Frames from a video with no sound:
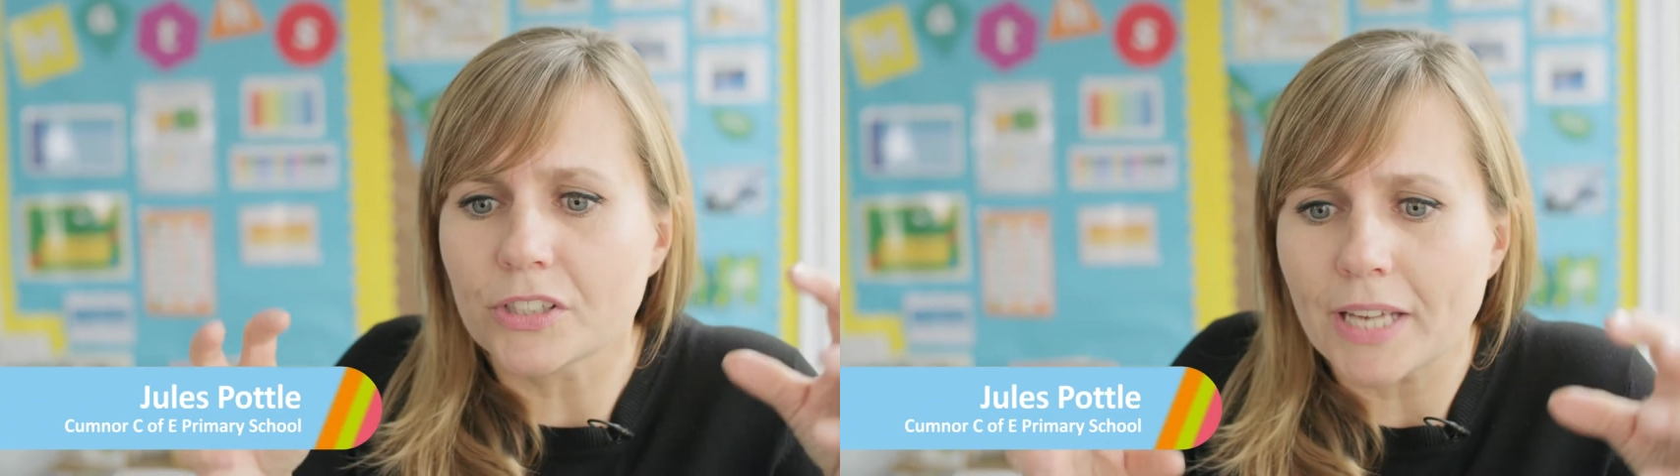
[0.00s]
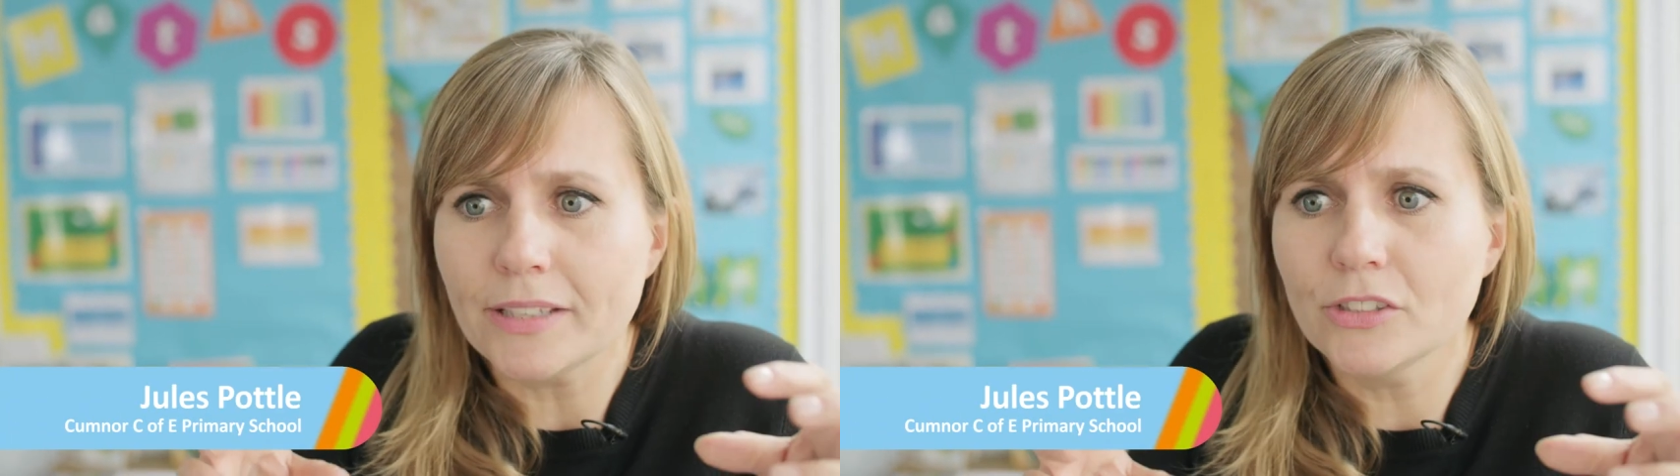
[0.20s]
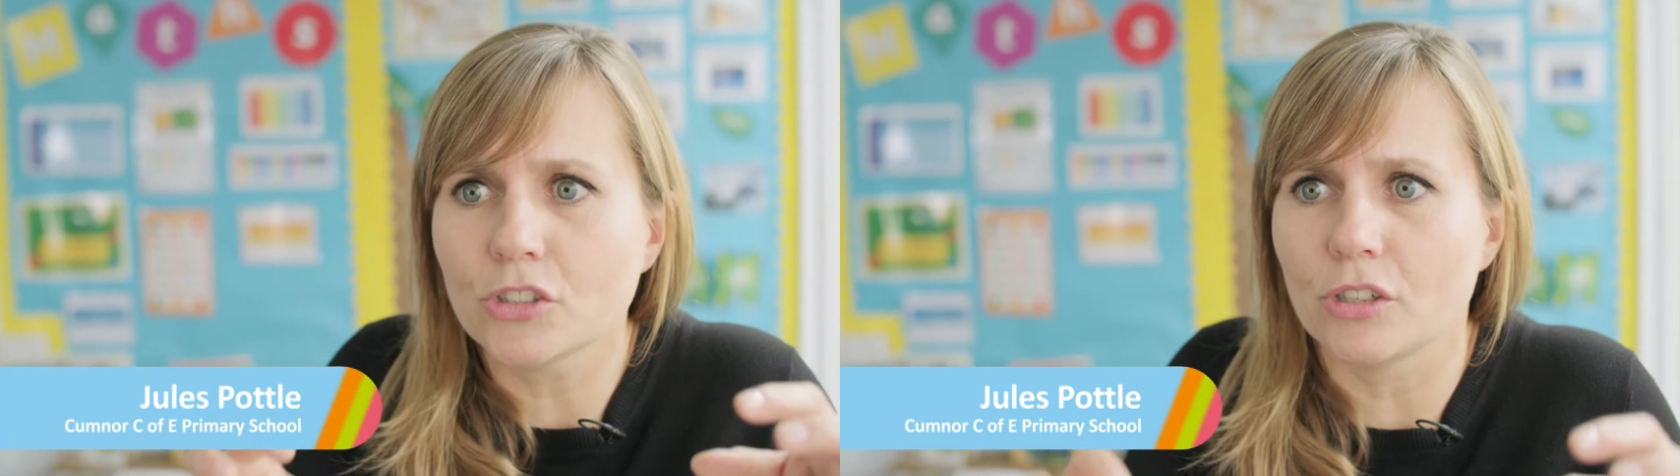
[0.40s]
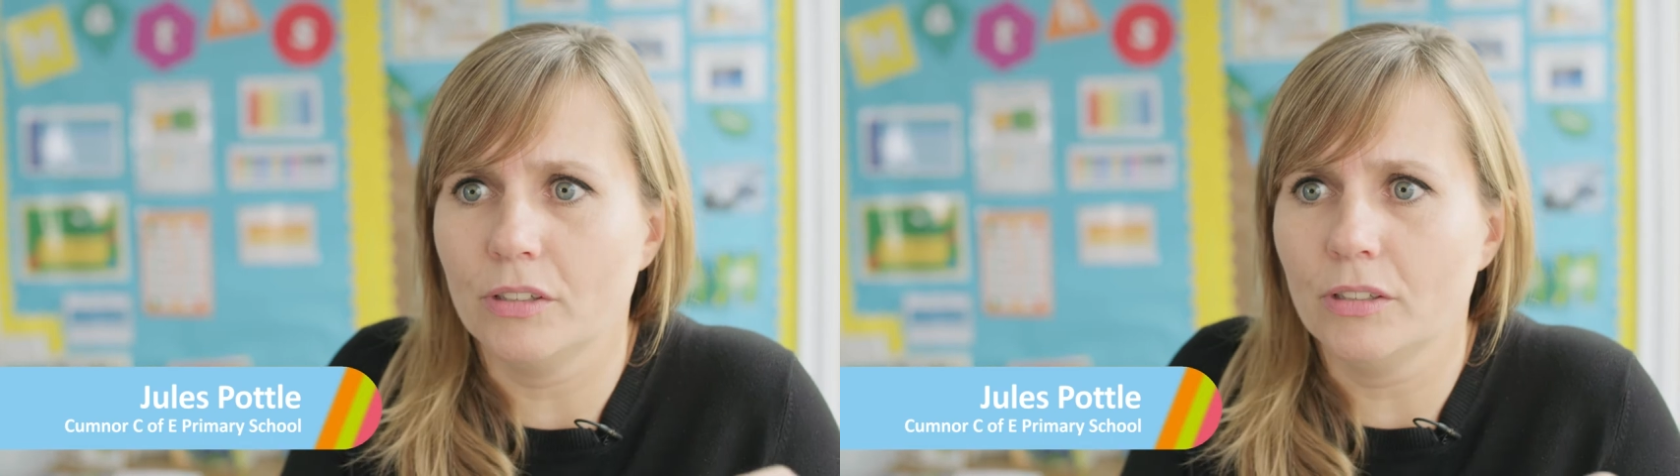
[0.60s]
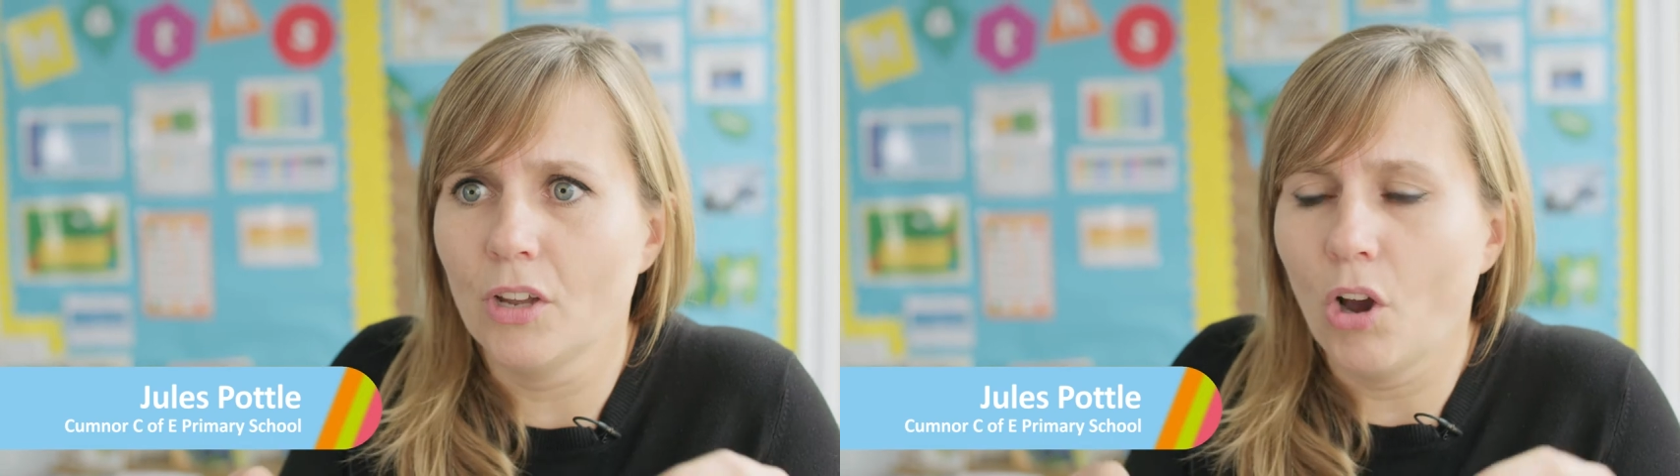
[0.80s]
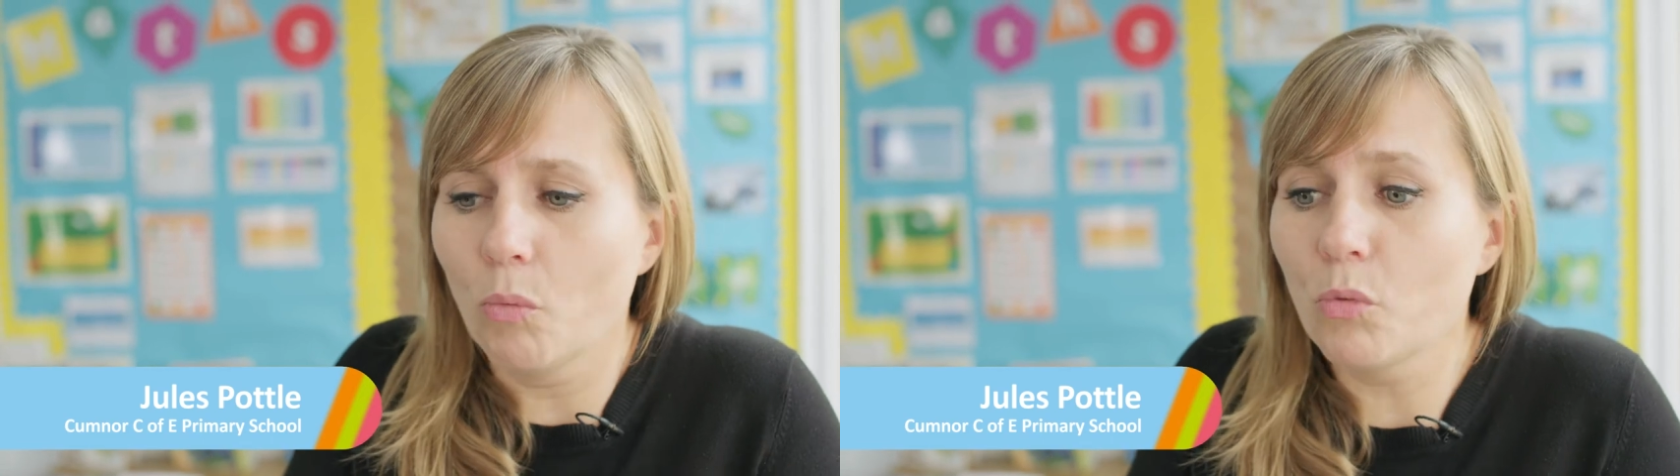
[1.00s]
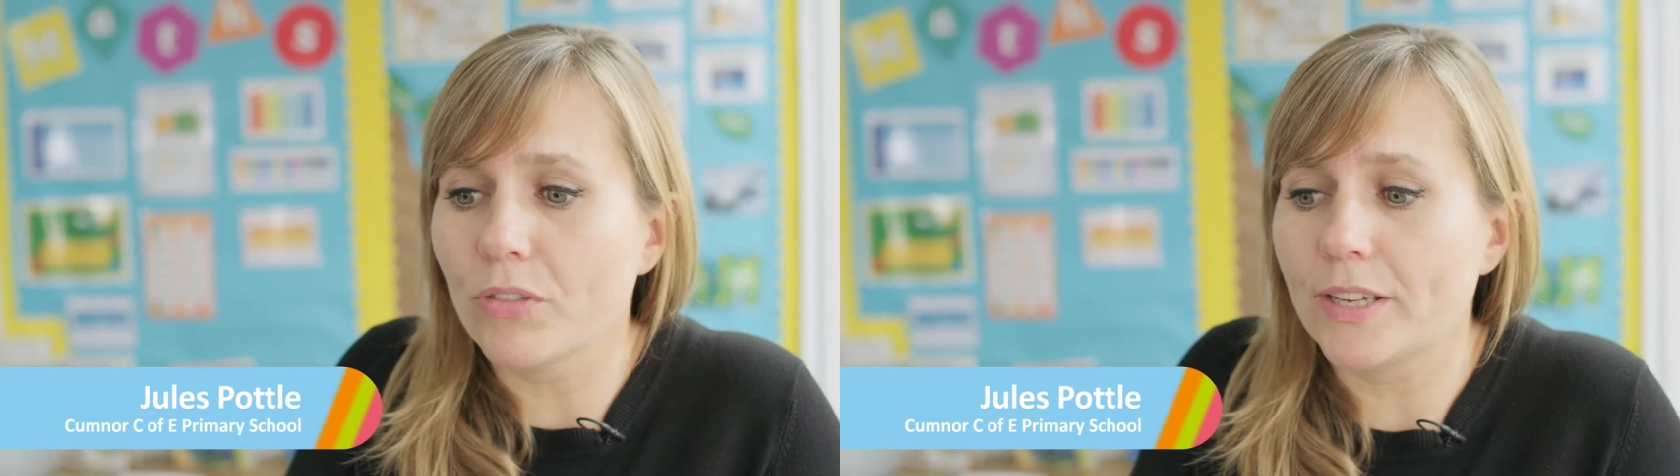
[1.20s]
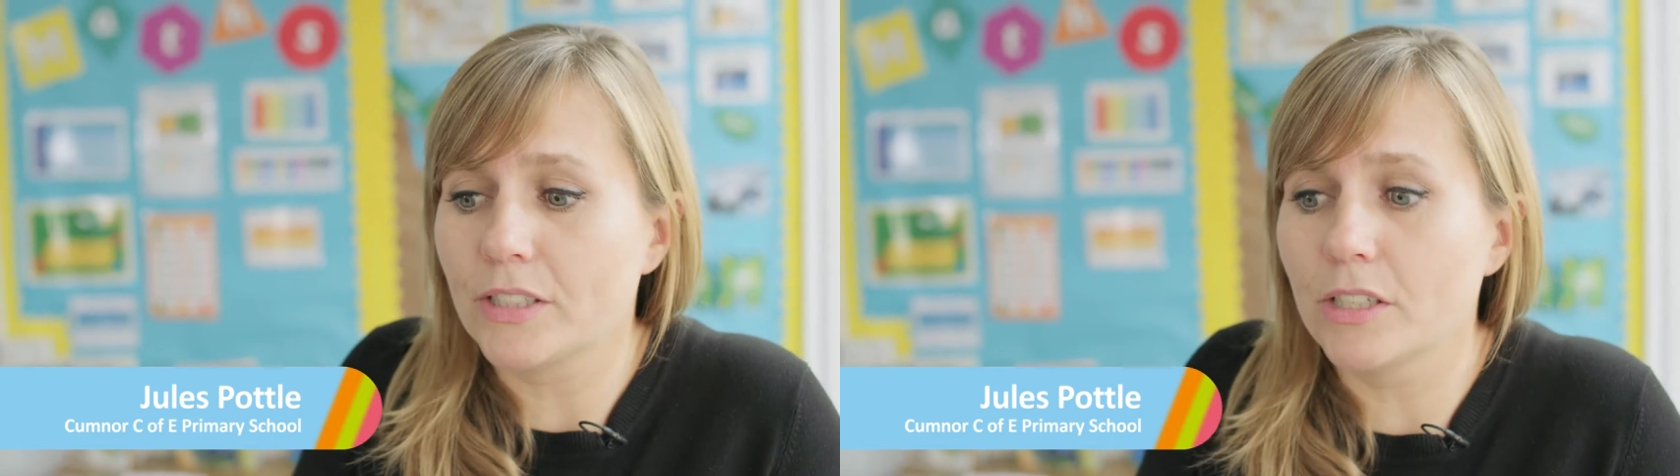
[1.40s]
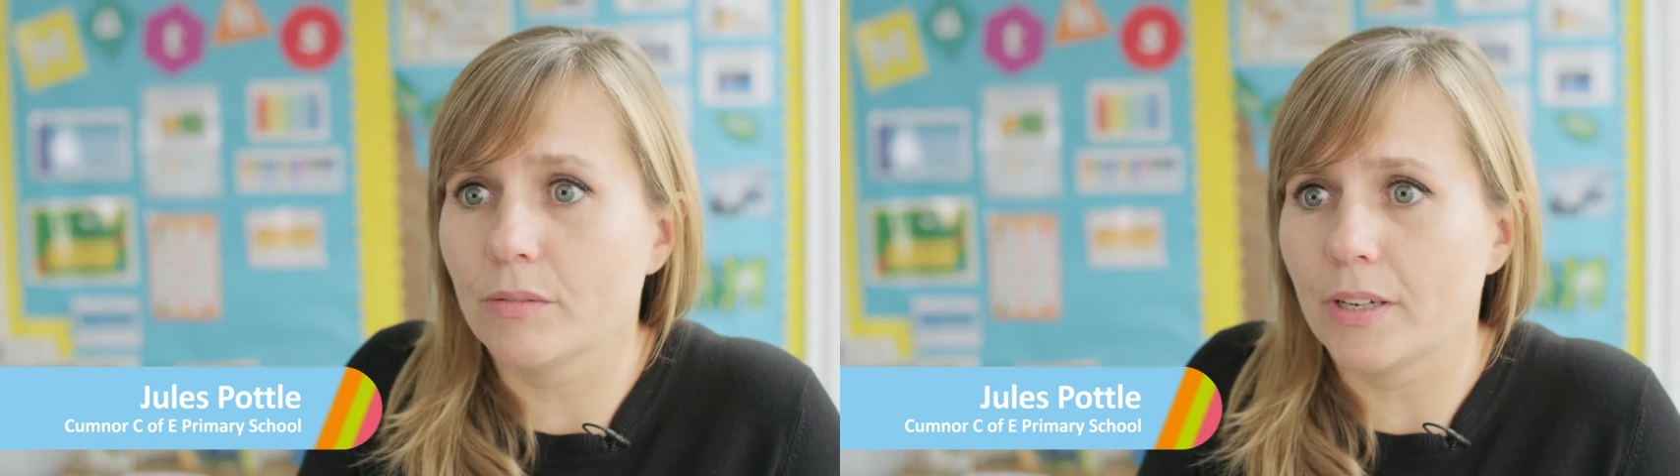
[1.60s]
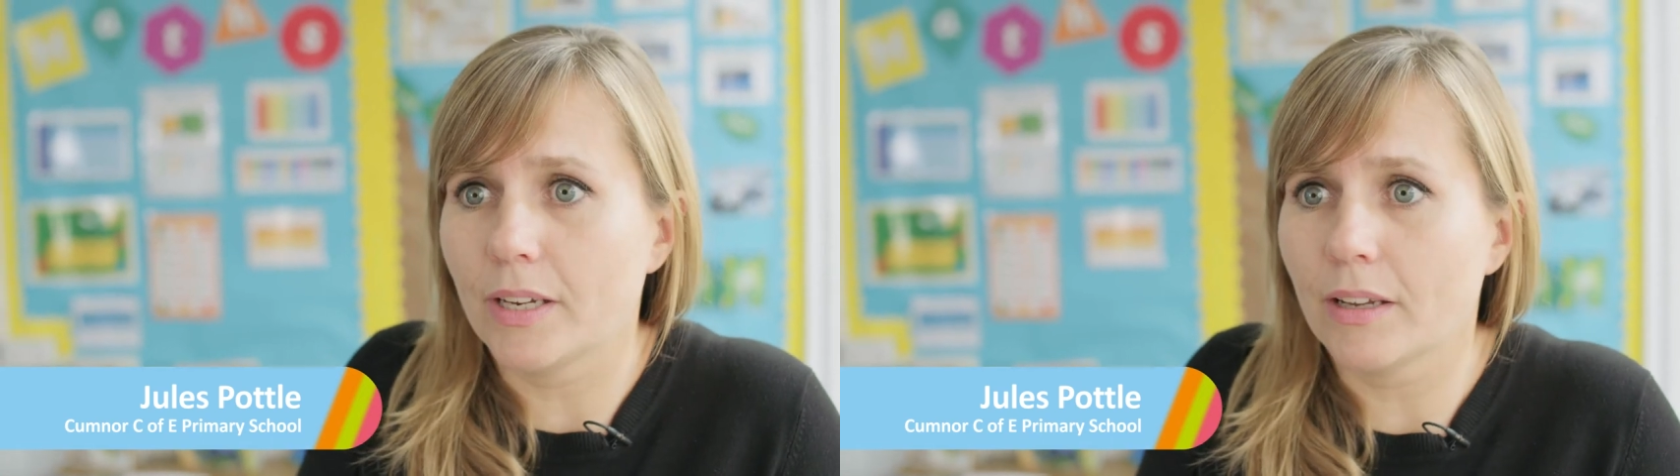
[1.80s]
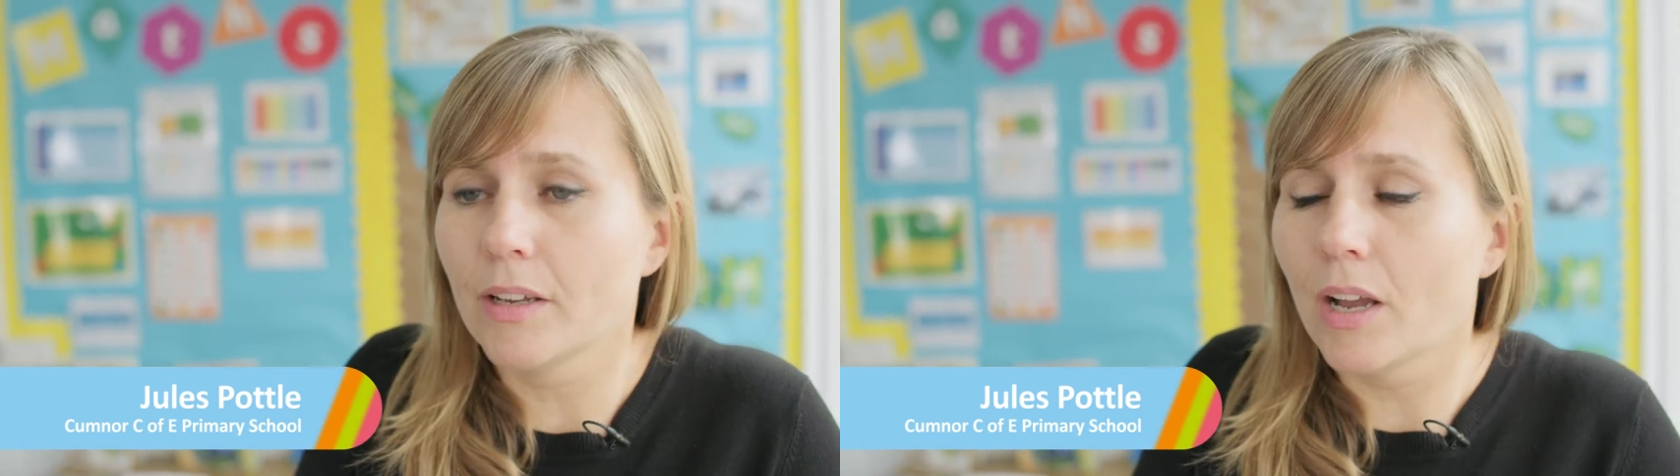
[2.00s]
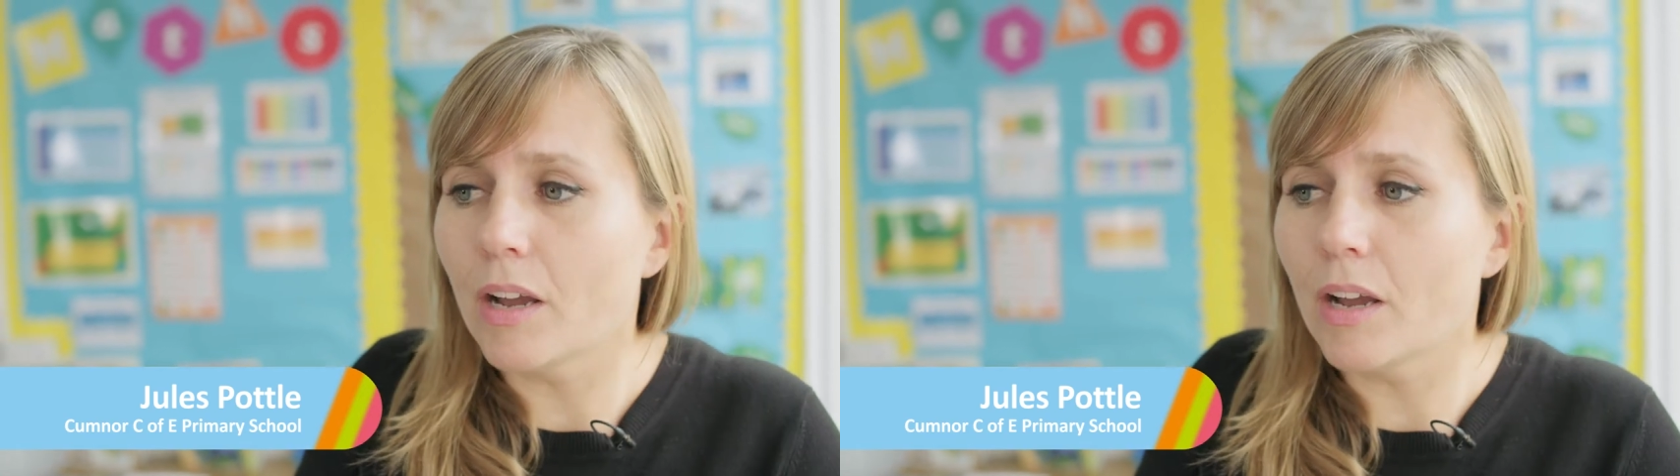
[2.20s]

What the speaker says: attention on what they're doing.